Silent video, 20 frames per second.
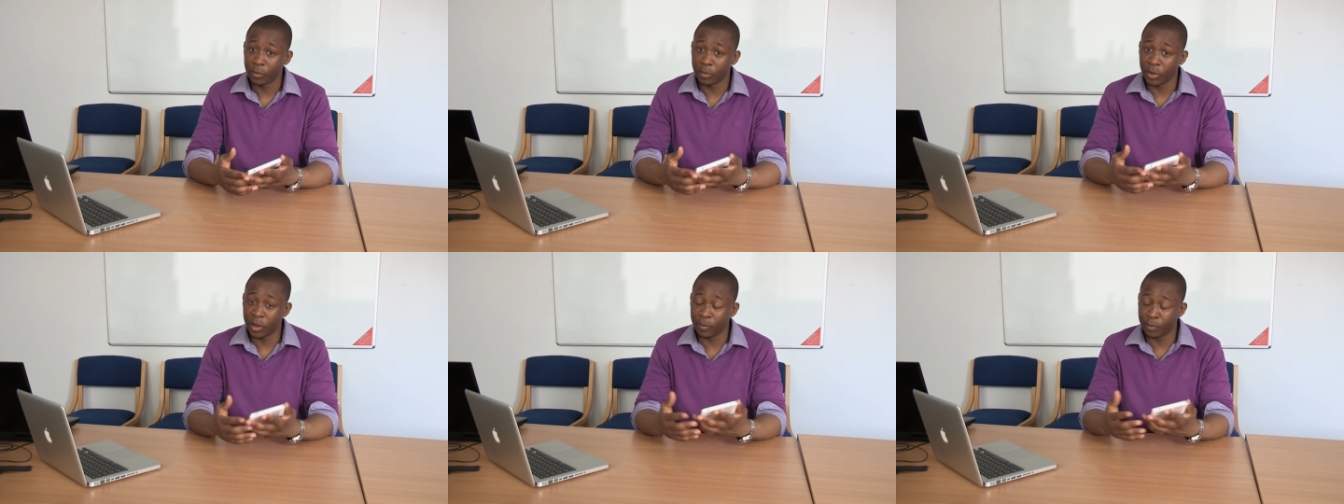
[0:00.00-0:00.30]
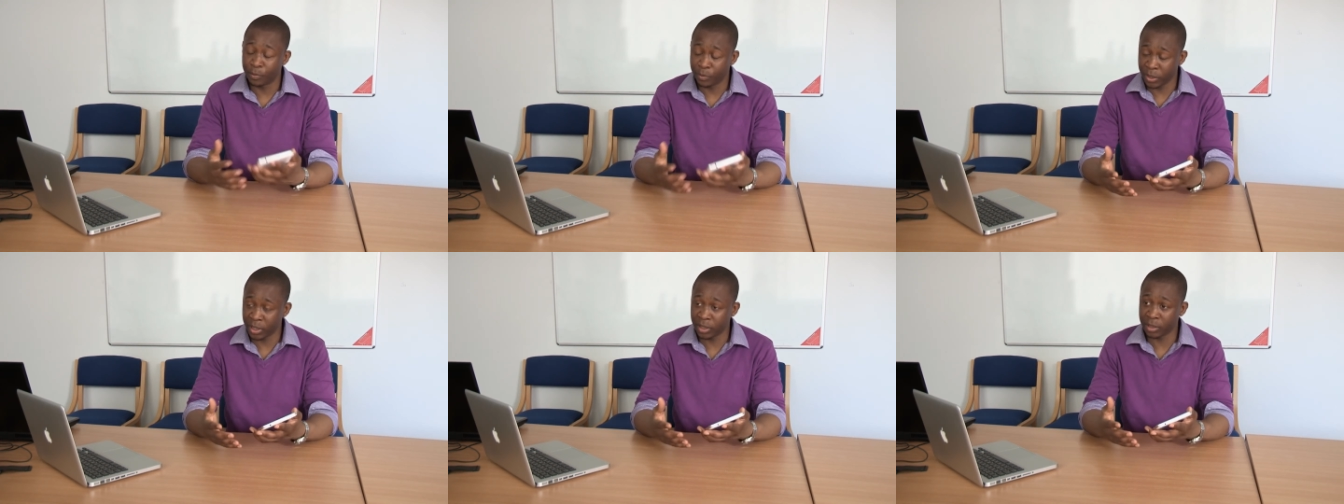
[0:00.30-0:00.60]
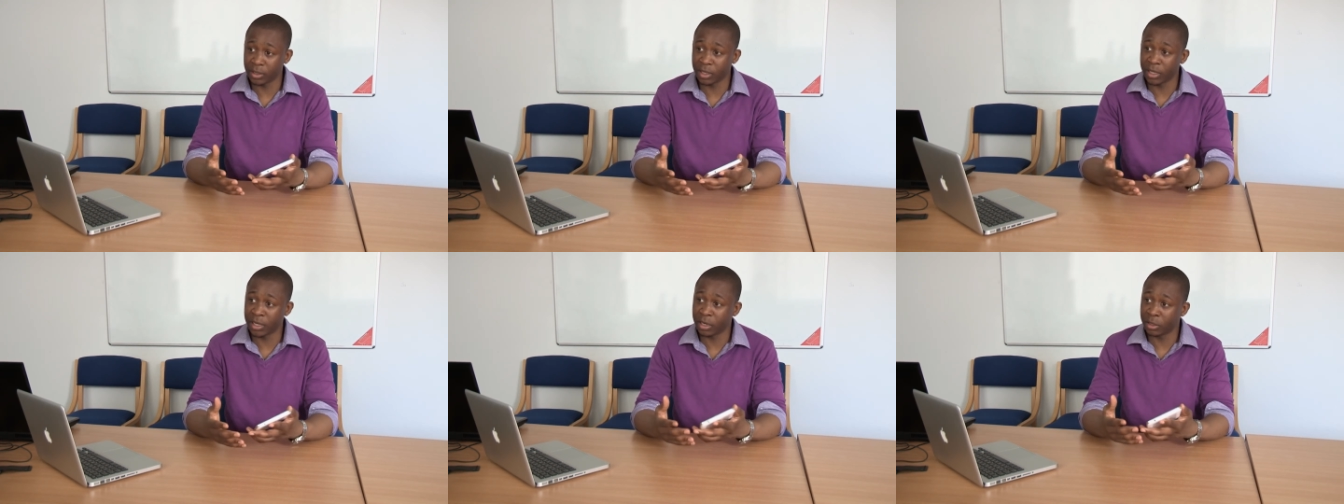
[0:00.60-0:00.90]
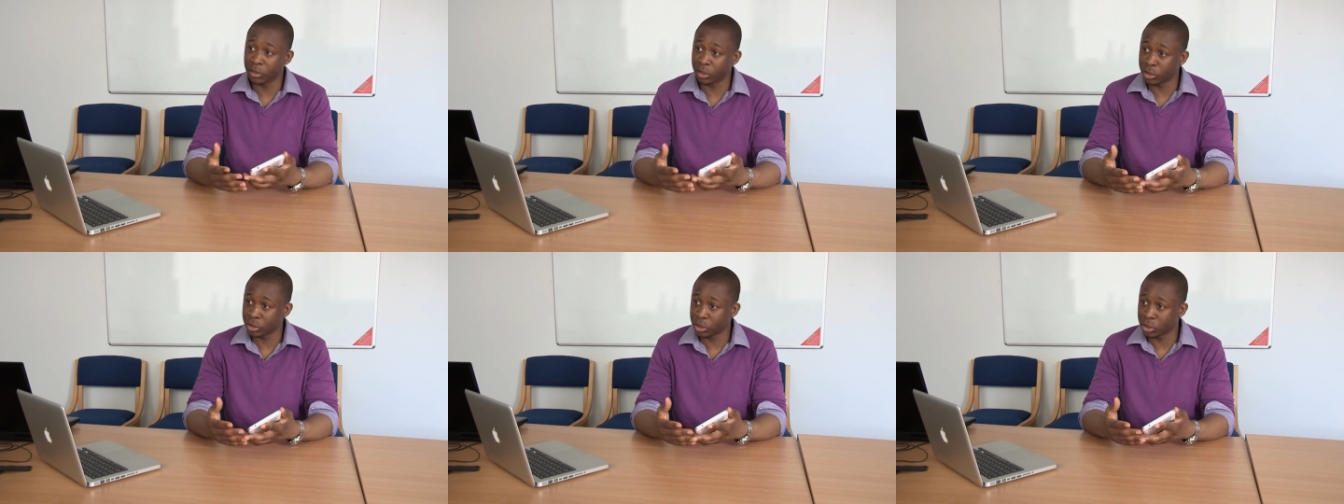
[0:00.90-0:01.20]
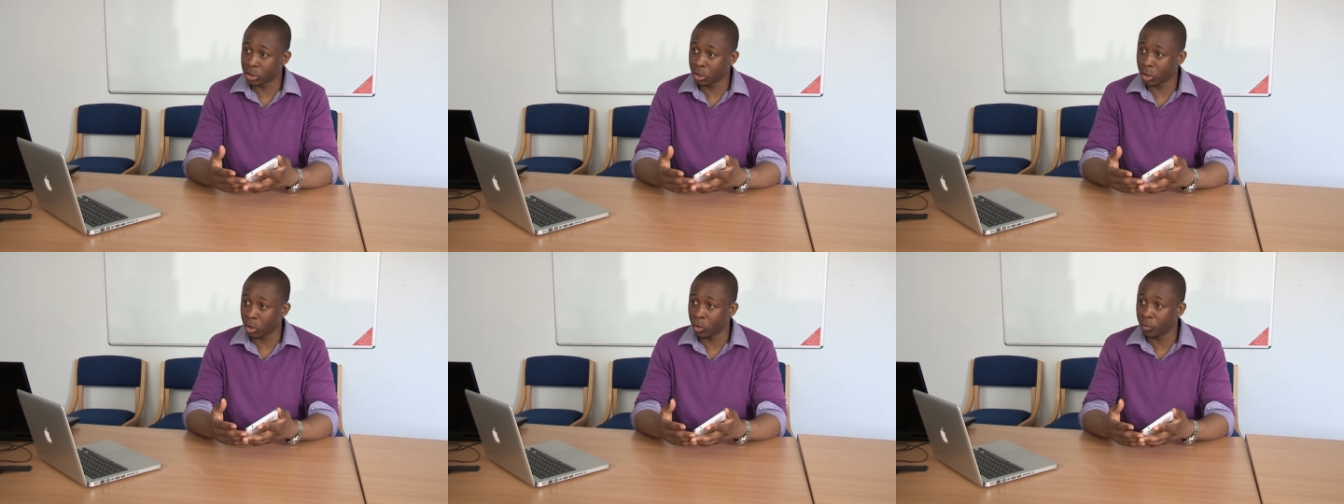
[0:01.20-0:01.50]
but being in a
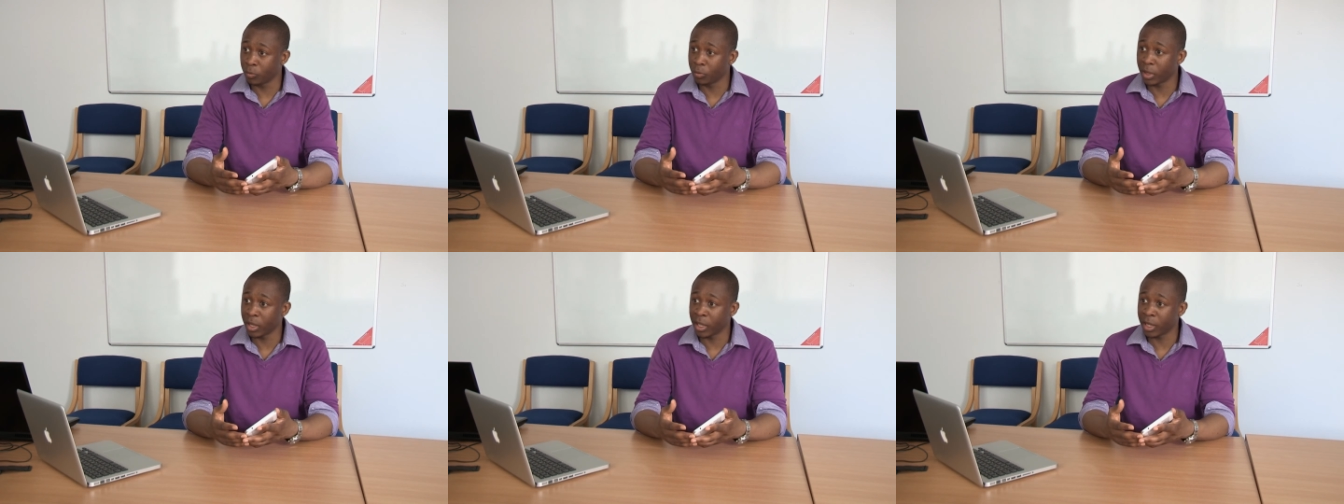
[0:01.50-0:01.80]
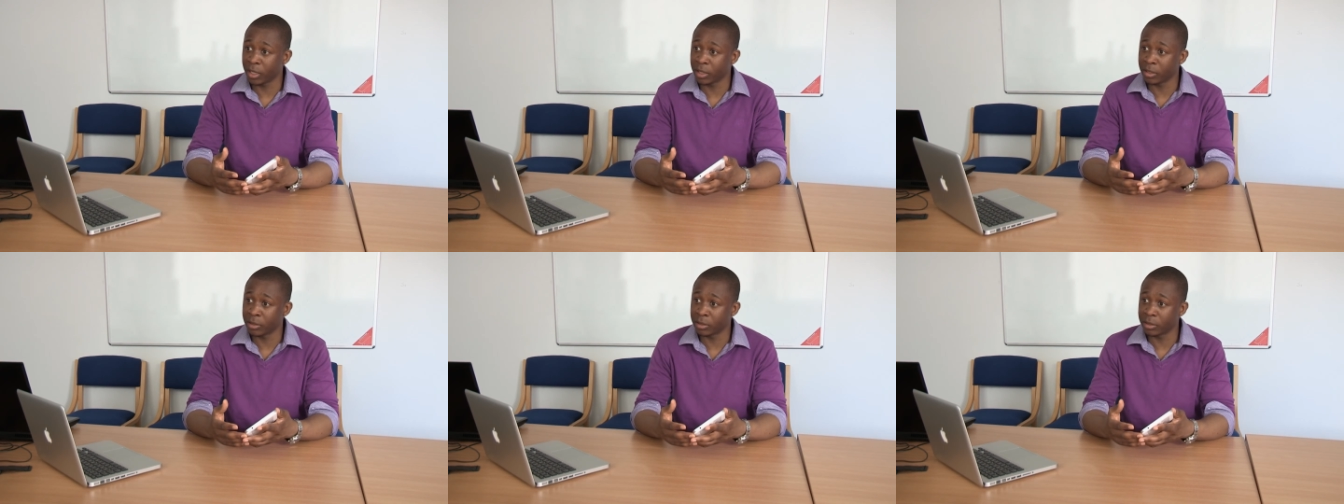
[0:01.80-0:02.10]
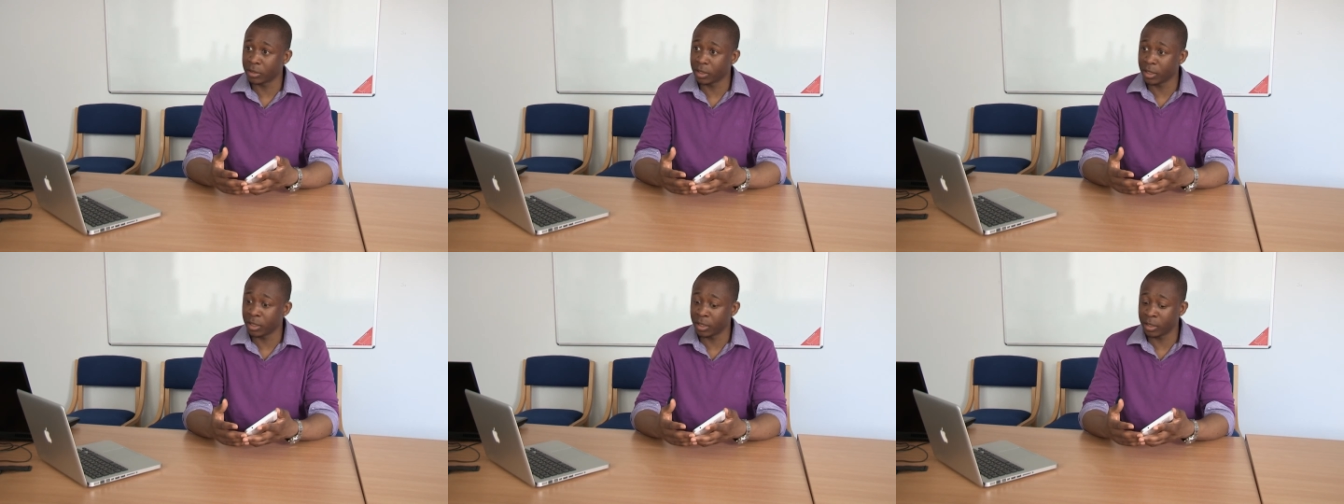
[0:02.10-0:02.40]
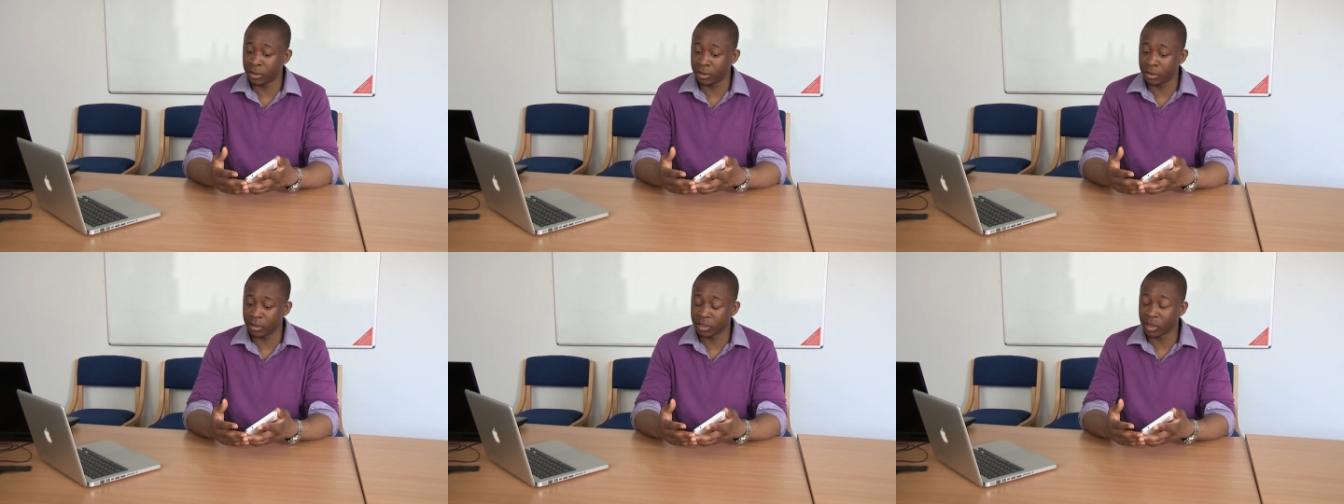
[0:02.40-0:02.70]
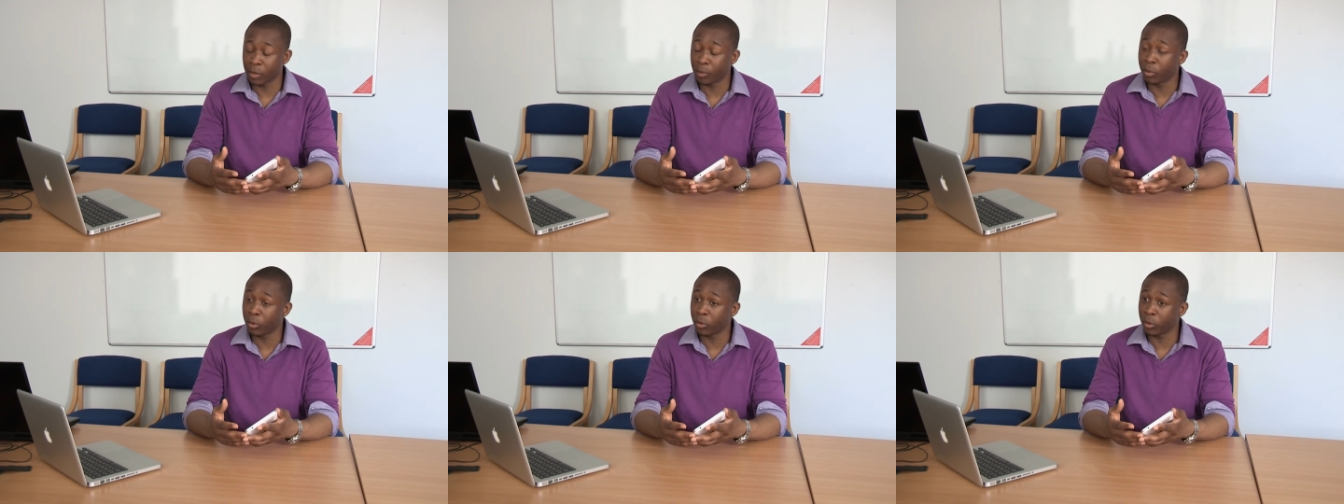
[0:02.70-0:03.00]
nursing home and in
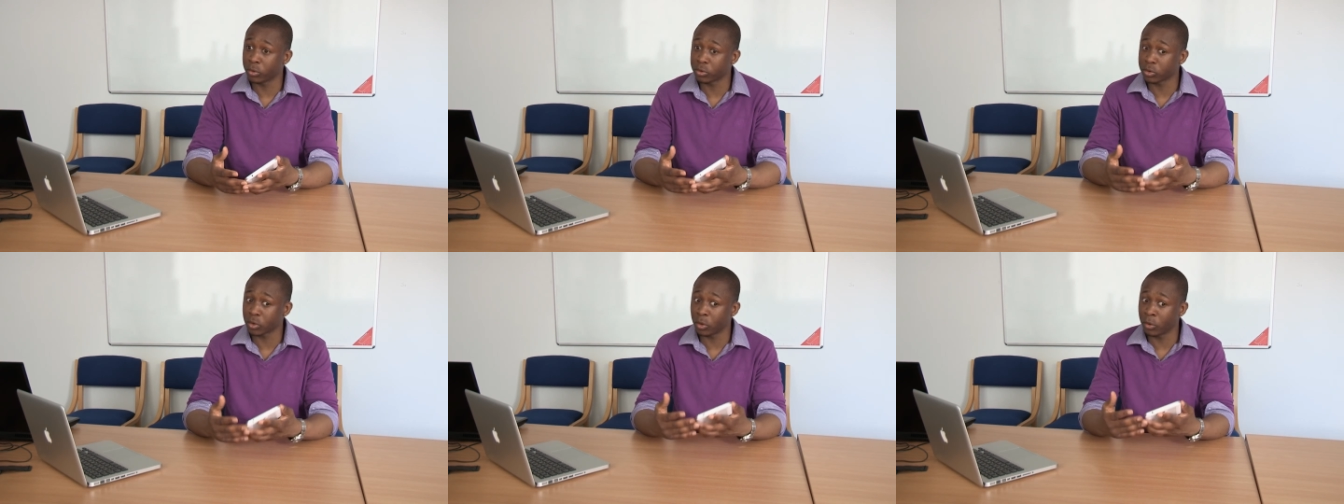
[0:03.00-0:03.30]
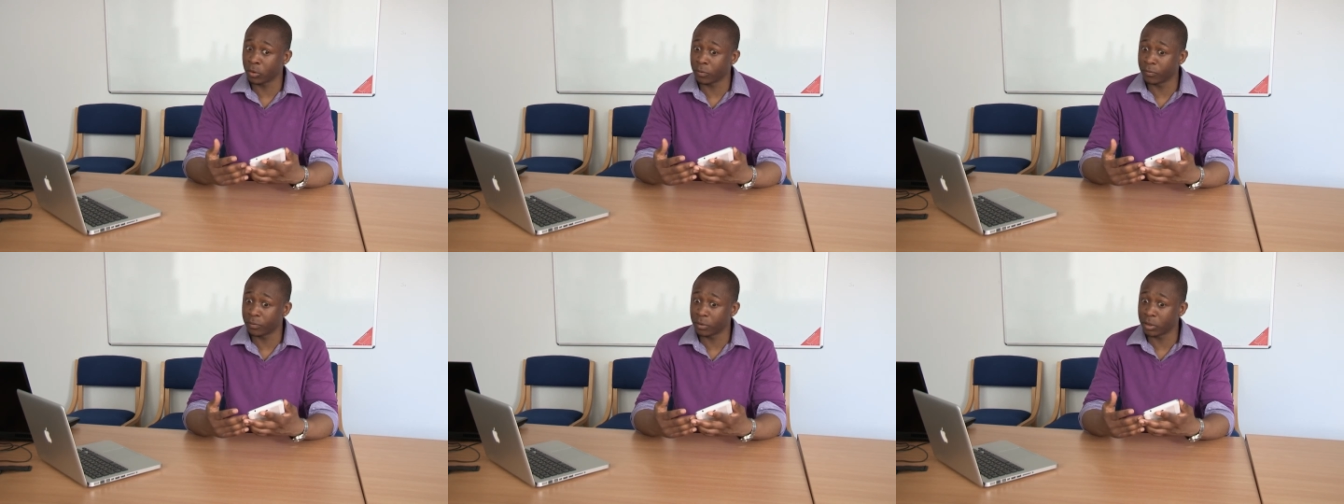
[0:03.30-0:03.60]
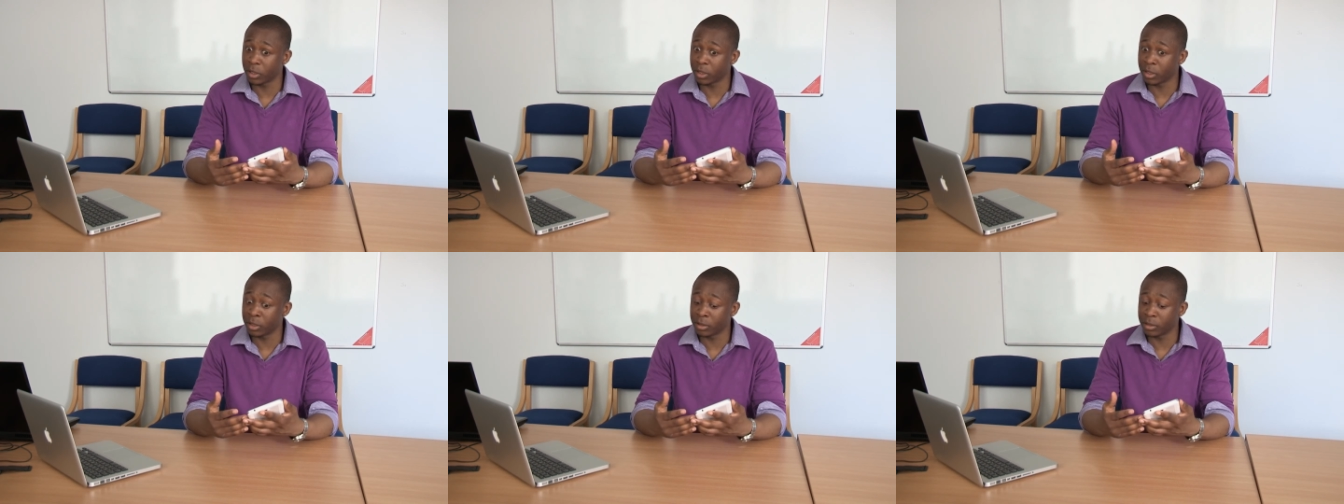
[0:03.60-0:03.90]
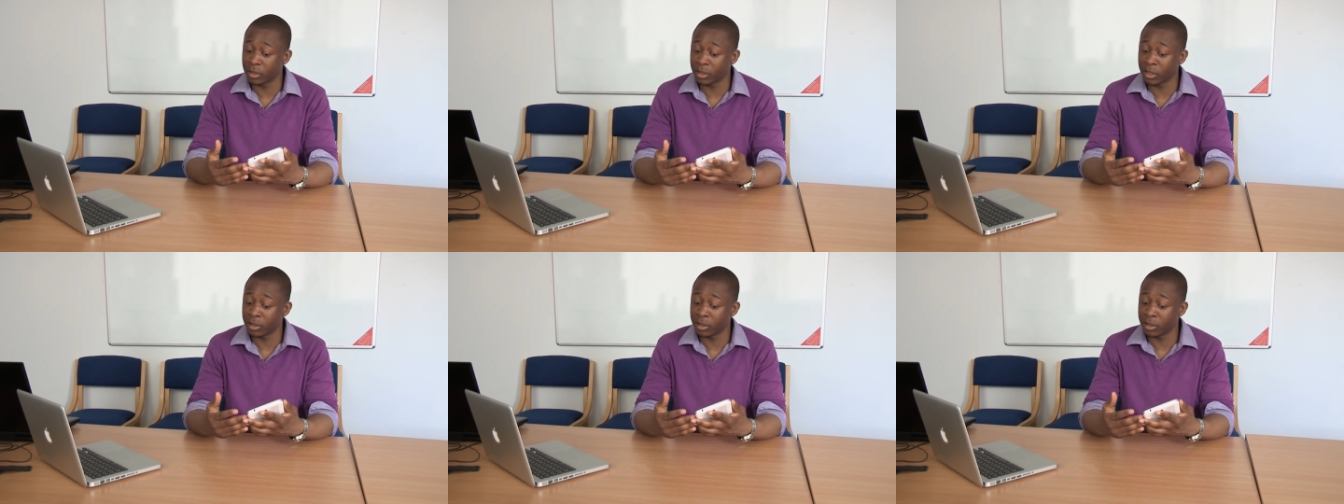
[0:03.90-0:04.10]
support of in,